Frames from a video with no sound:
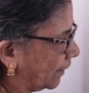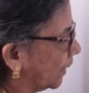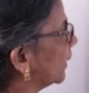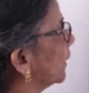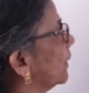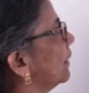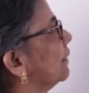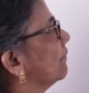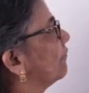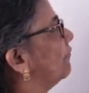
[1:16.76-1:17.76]
and
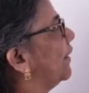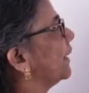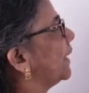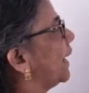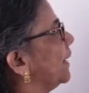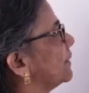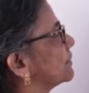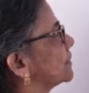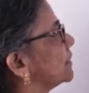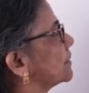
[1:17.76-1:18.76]

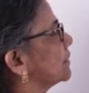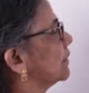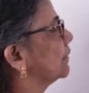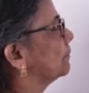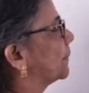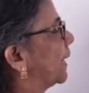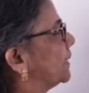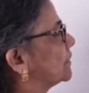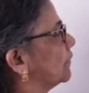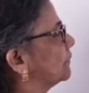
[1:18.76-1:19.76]
y-axis
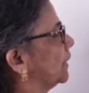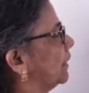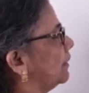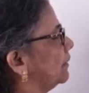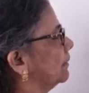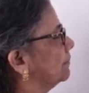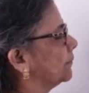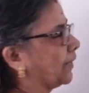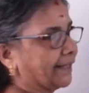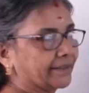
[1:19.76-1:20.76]
price of the
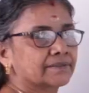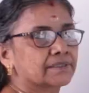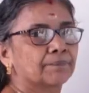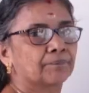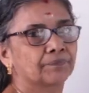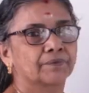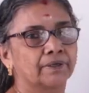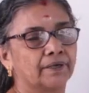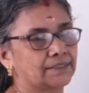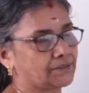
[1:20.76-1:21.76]
product
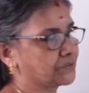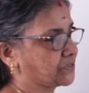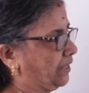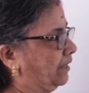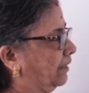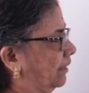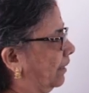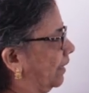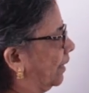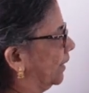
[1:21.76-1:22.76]
as usual,
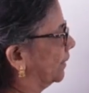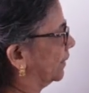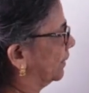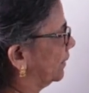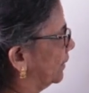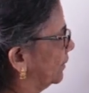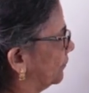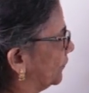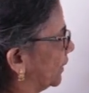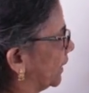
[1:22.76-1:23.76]
and
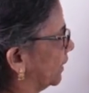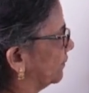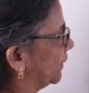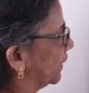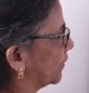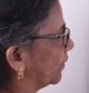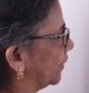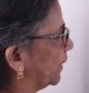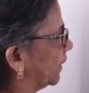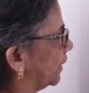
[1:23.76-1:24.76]
here we are
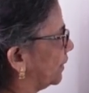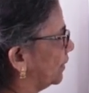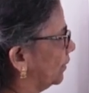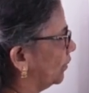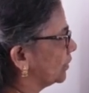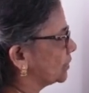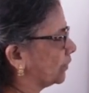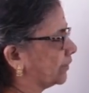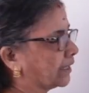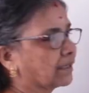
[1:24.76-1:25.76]
drawing a
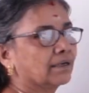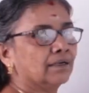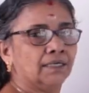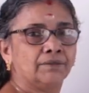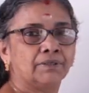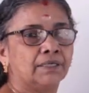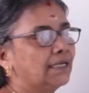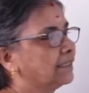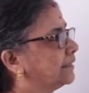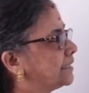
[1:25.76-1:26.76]
horizontal curve.
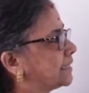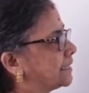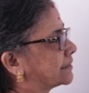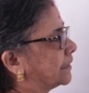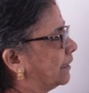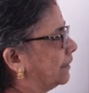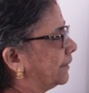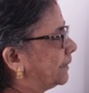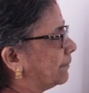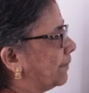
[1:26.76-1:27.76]
This is the
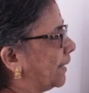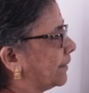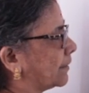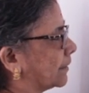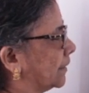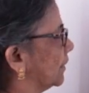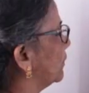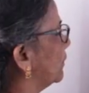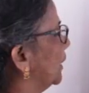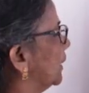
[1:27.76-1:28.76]
demand
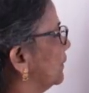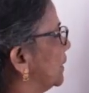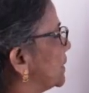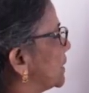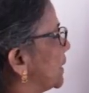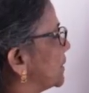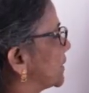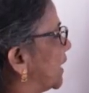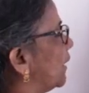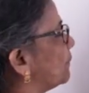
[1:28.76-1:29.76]
curve. This is the
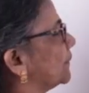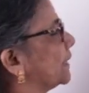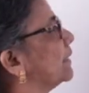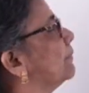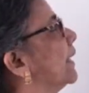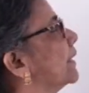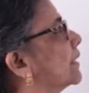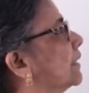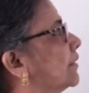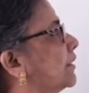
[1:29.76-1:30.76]
shape of the demand
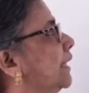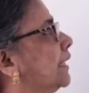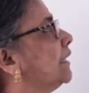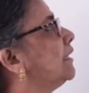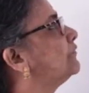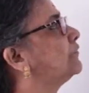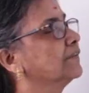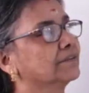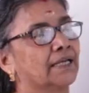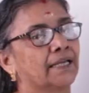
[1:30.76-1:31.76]
curve if
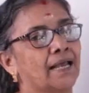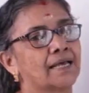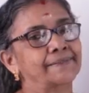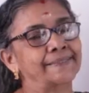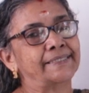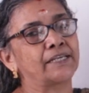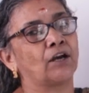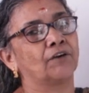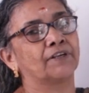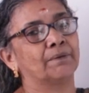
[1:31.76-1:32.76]
the elasticity
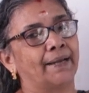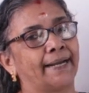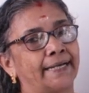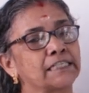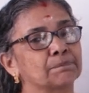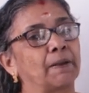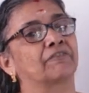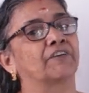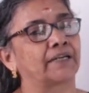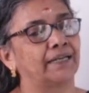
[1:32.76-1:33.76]
of demand is
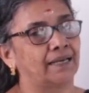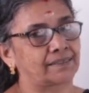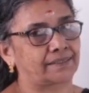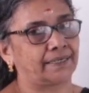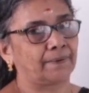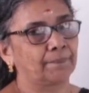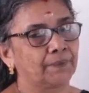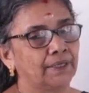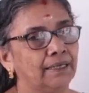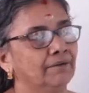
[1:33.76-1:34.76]
perfectly elastic.
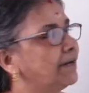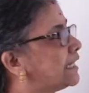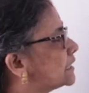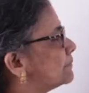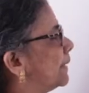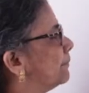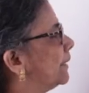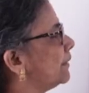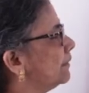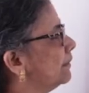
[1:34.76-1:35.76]
What is meant
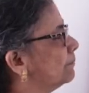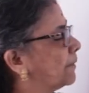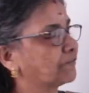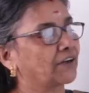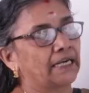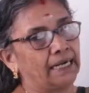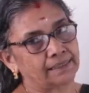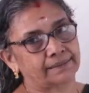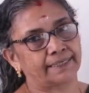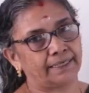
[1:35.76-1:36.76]
by perfectly
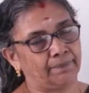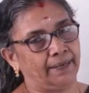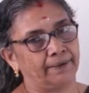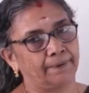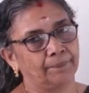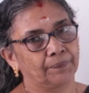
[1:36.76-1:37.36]
elastic demand?